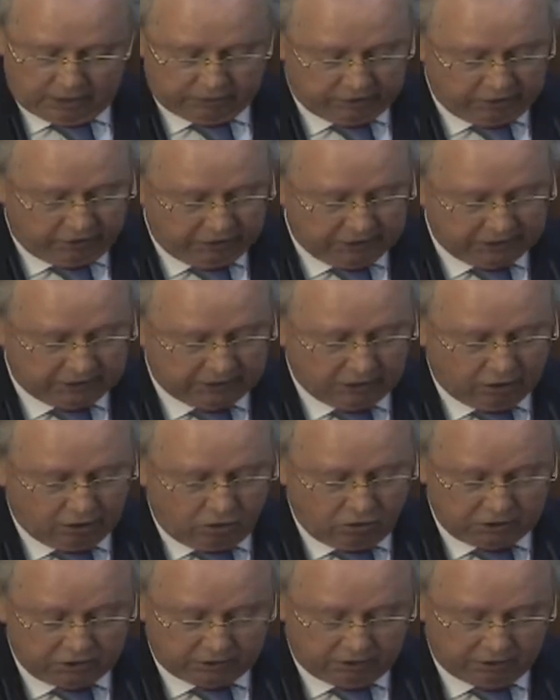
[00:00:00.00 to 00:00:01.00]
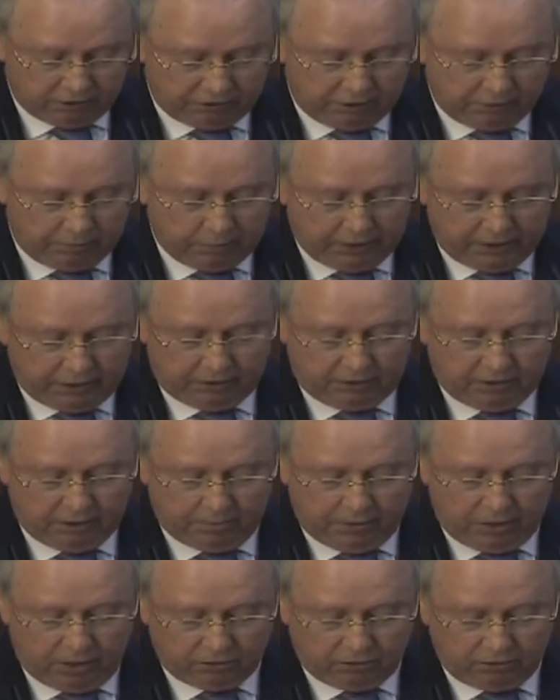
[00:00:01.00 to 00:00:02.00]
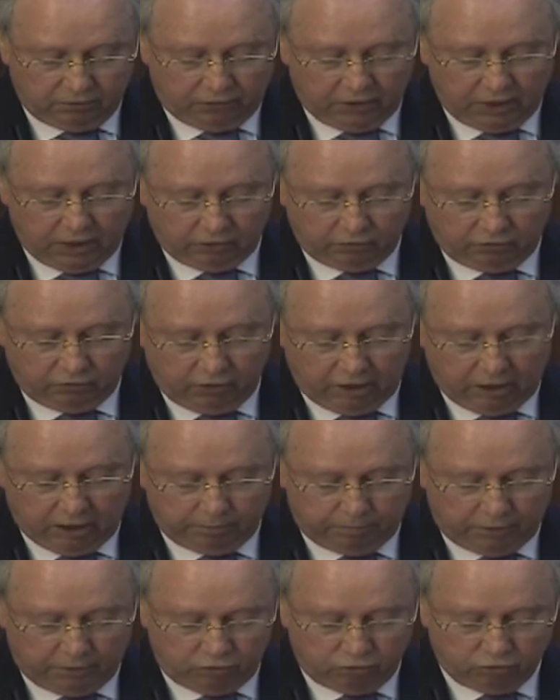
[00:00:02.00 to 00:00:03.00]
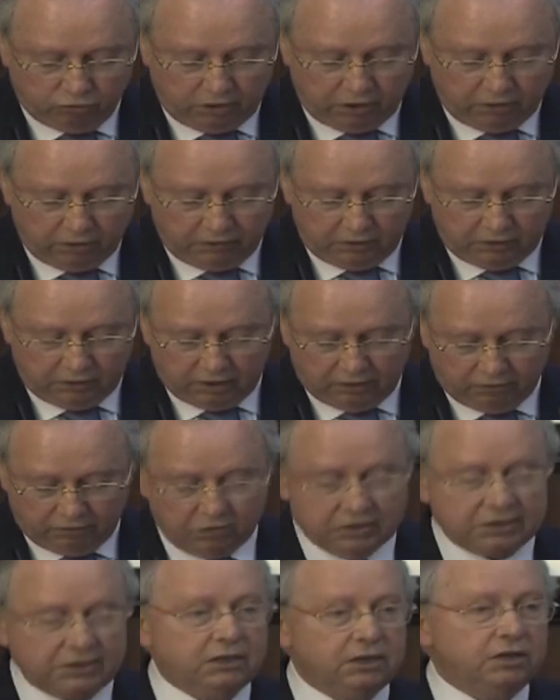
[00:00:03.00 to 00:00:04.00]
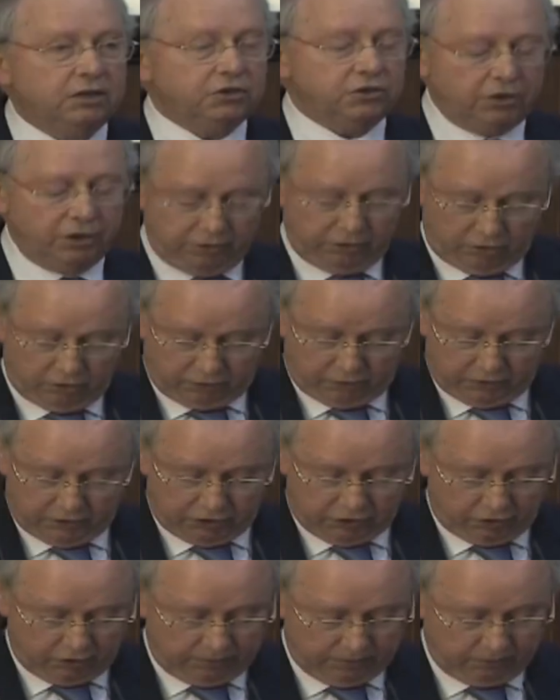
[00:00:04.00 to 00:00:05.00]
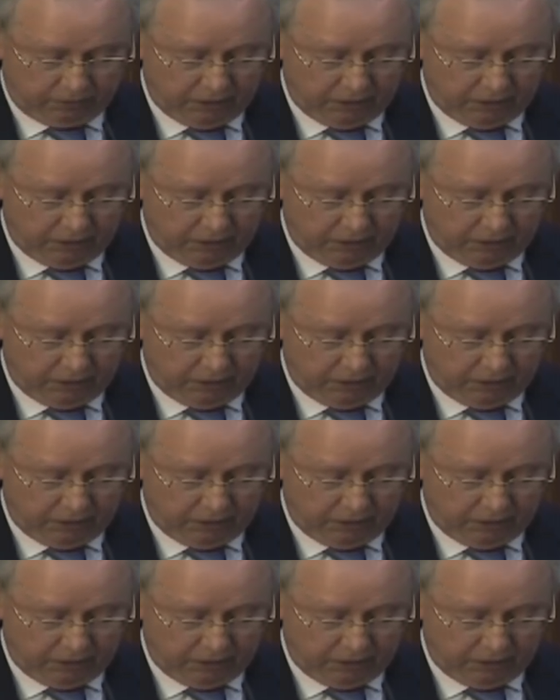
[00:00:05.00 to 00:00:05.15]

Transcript: There is a constant debate about the value and productivity of research and innovation.